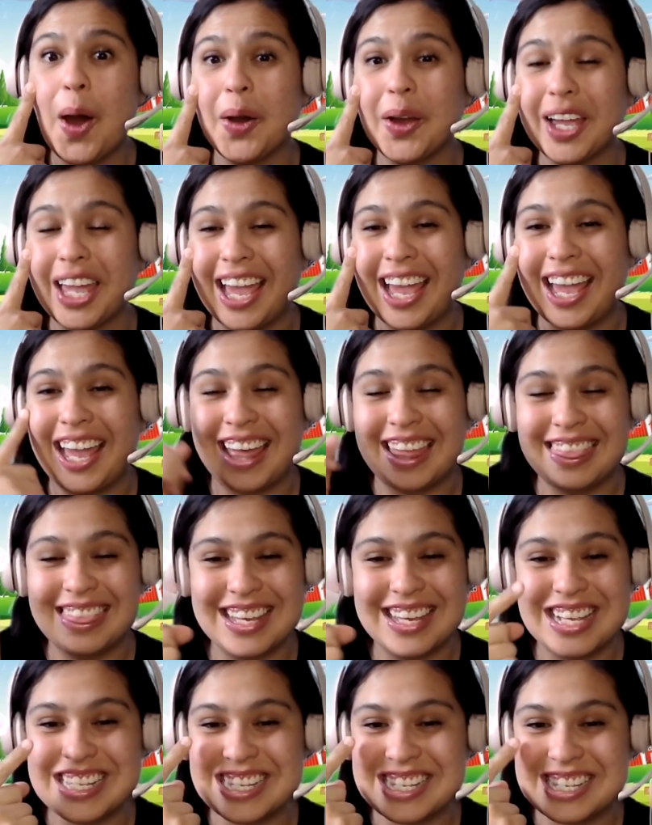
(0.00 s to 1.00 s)
Okay,
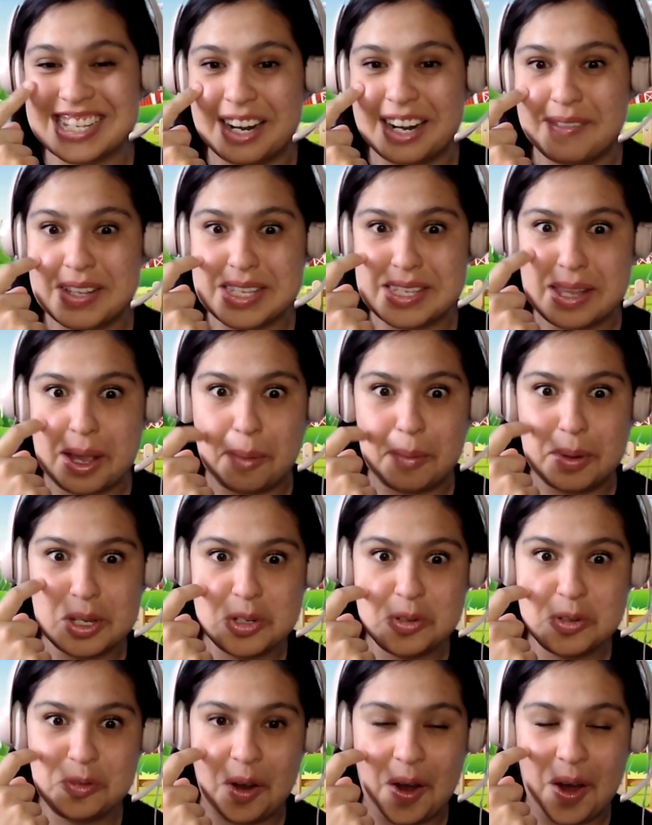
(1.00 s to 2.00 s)
this is gonna be so
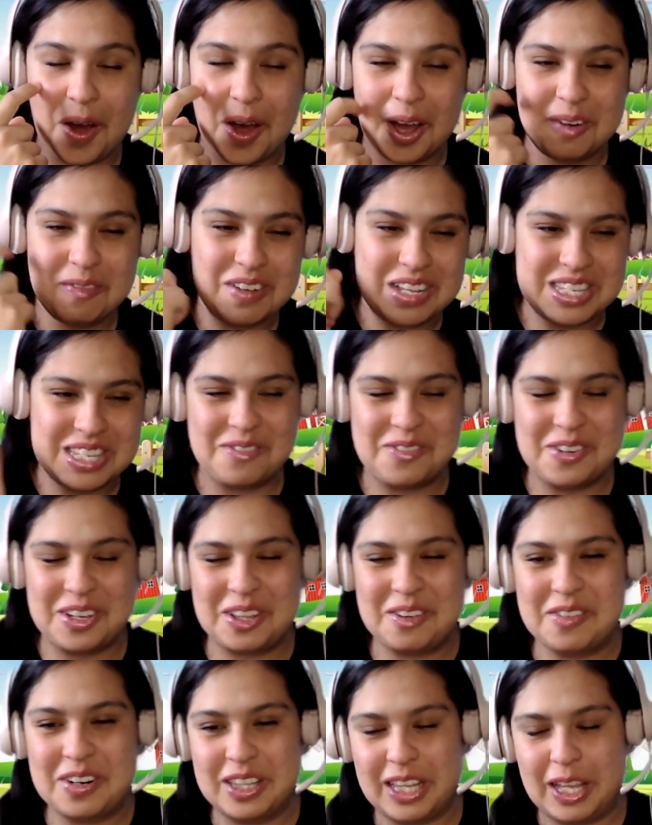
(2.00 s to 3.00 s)
much fun. Va a ser muy
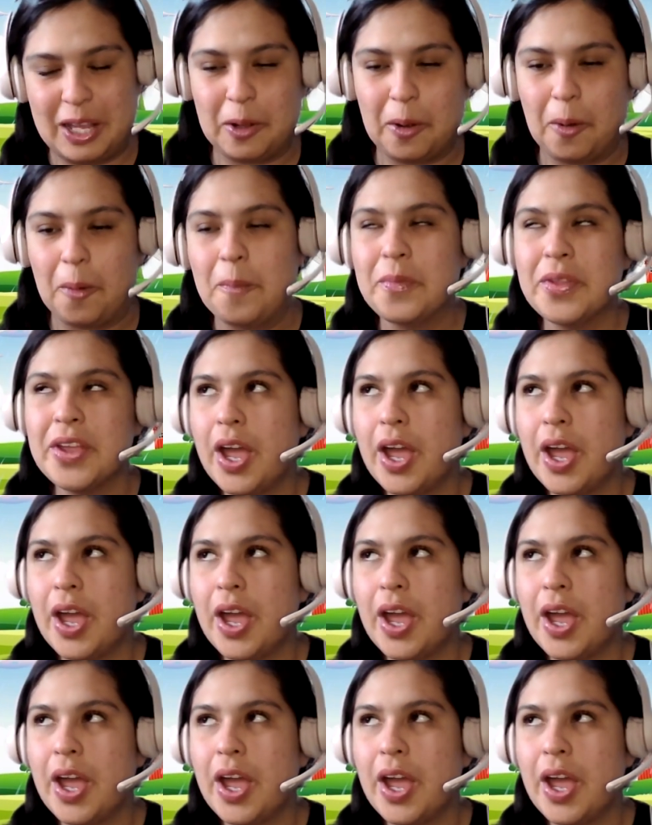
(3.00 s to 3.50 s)
divertido.